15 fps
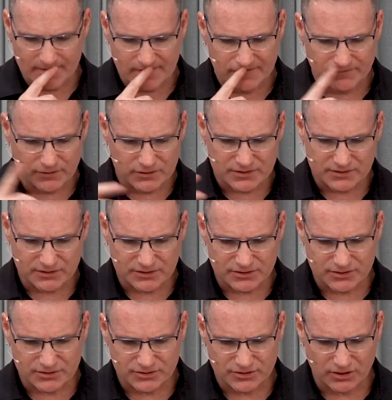verse, let's
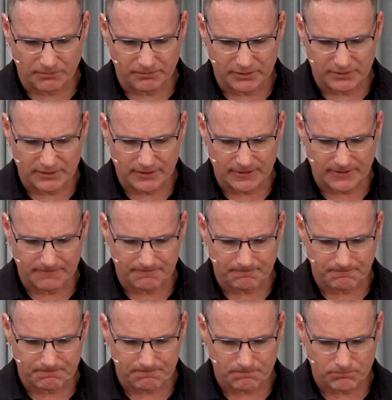just jump in here.
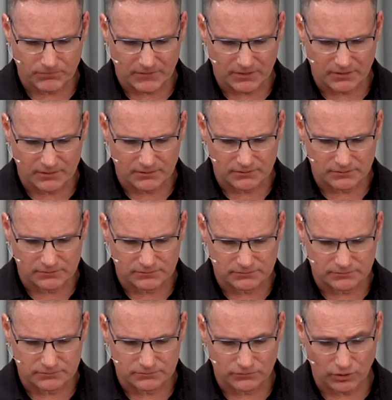
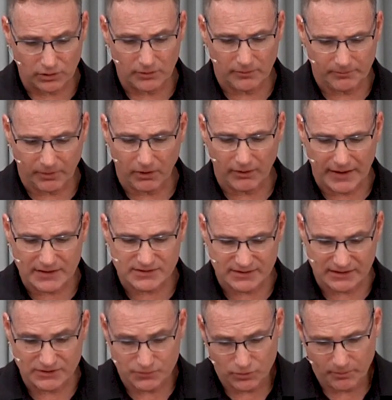Well, Paul asks,
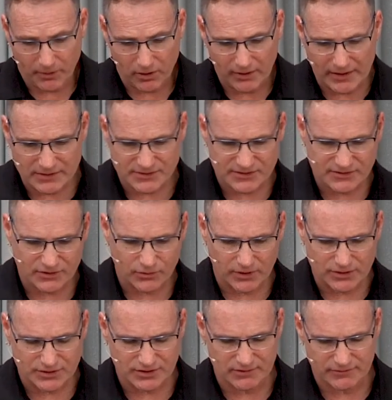that's where Paul asks the
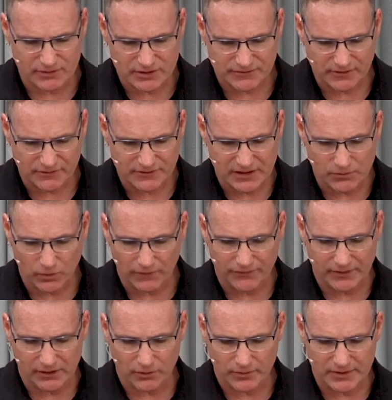question, verse 15. What
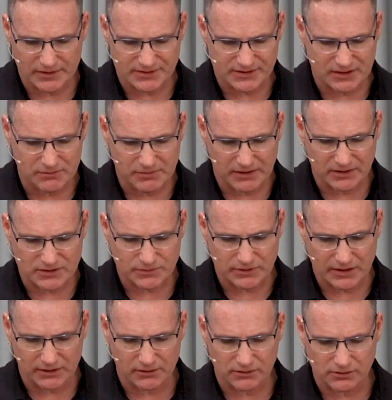then? Are we to sin because we're
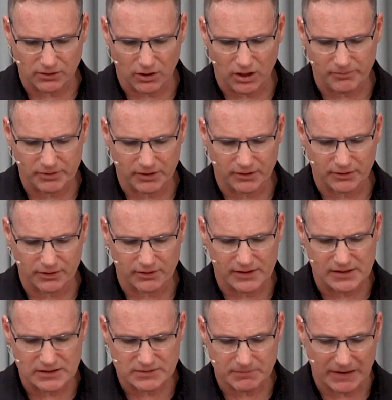not under law but under
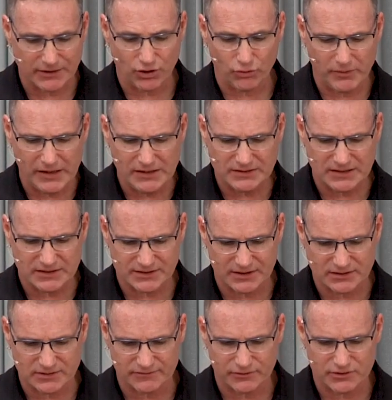grace? By no means, he
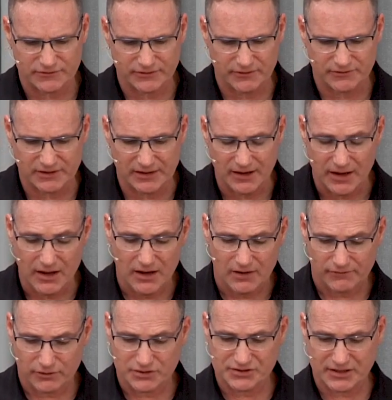says in verse 15.
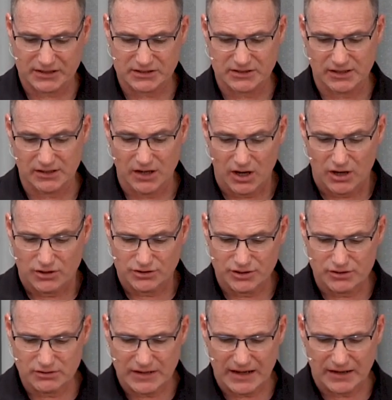Verse 16, do
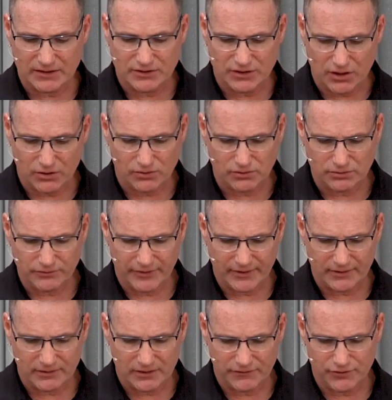you not know
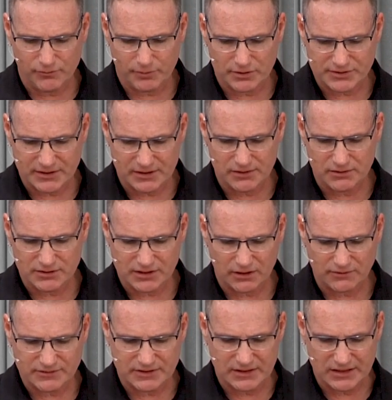that if you present
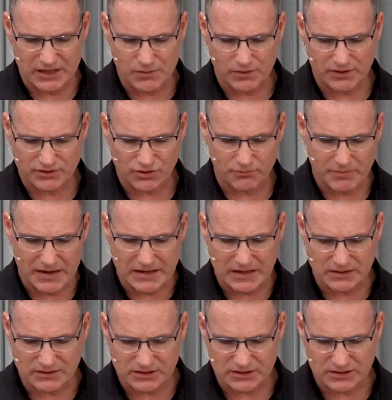yourselves to anyone as obedient